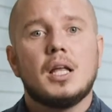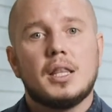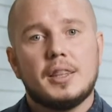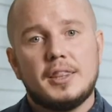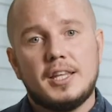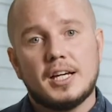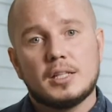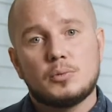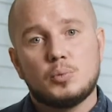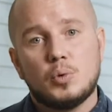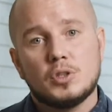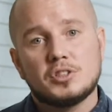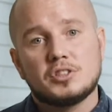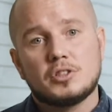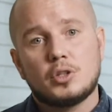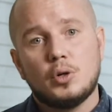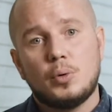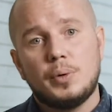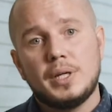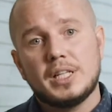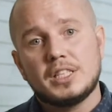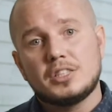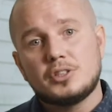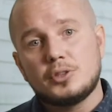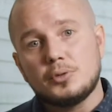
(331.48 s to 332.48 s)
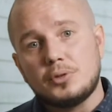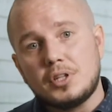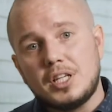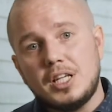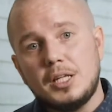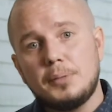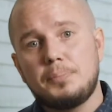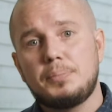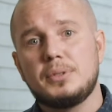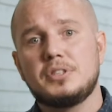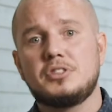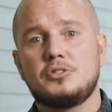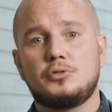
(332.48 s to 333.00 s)
that was going to
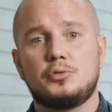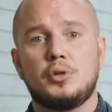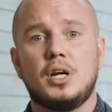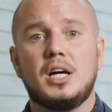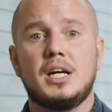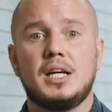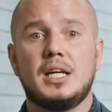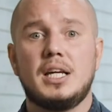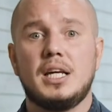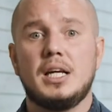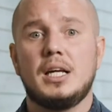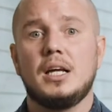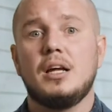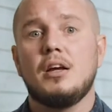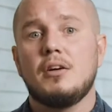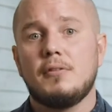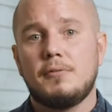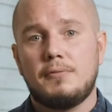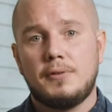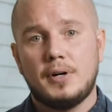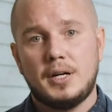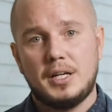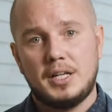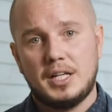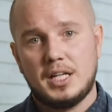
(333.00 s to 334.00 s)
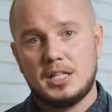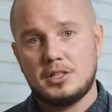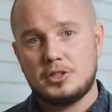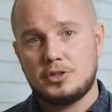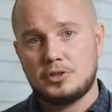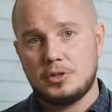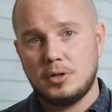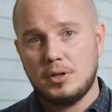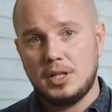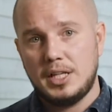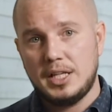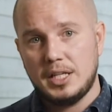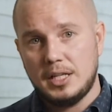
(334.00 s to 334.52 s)
keep us dragging
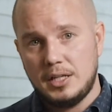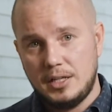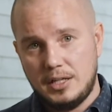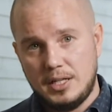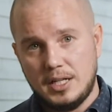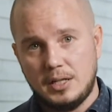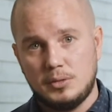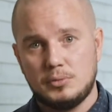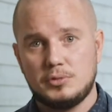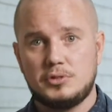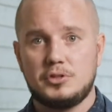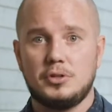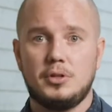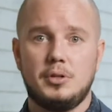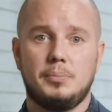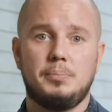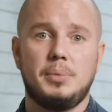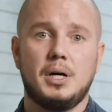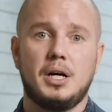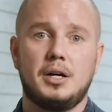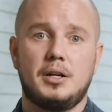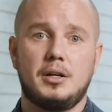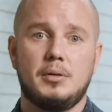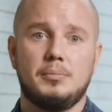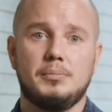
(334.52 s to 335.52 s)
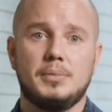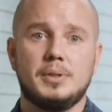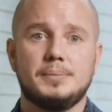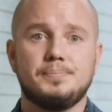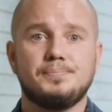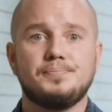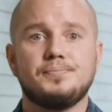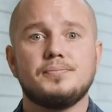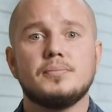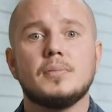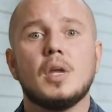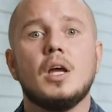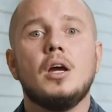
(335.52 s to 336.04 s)
financially down to the bottom
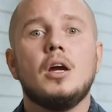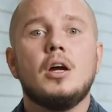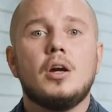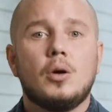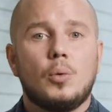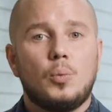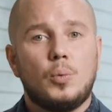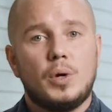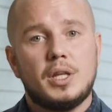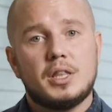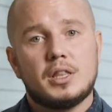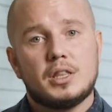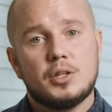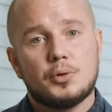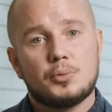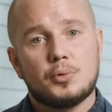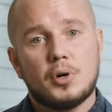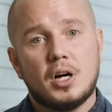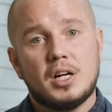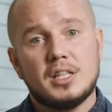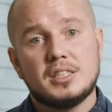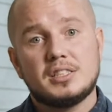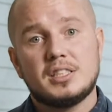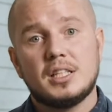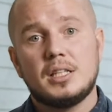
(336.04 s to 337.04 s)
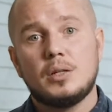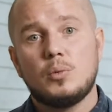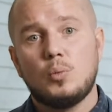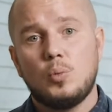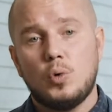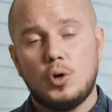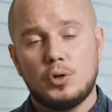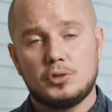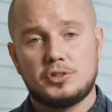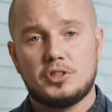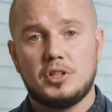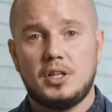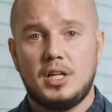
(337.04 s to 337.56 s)
with the rising
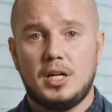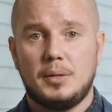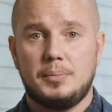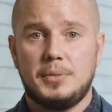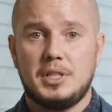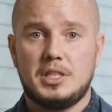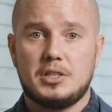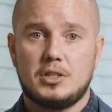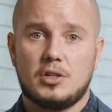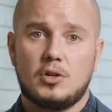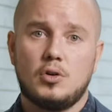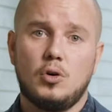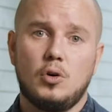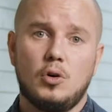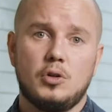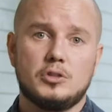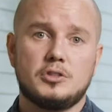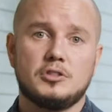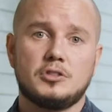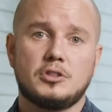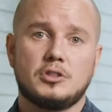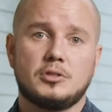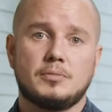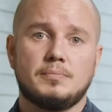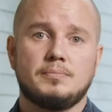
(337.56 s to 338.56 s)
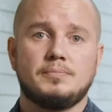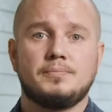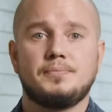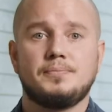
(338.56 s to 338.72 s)
water damage costs.